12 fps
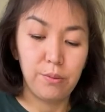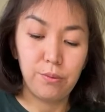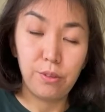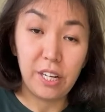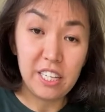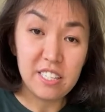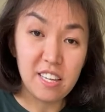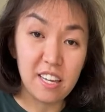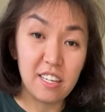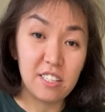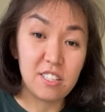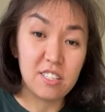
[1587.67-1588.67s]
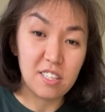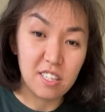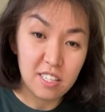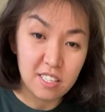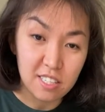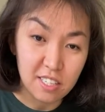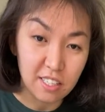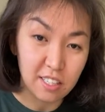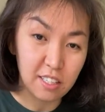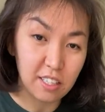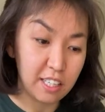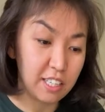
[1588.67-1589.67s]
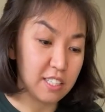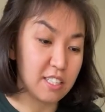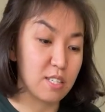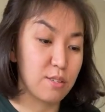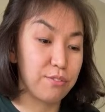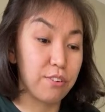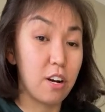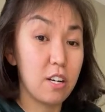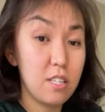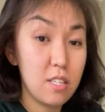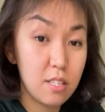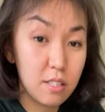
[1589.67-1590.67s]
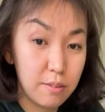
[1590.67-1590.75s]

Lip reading: When I say it's easy and it is fast,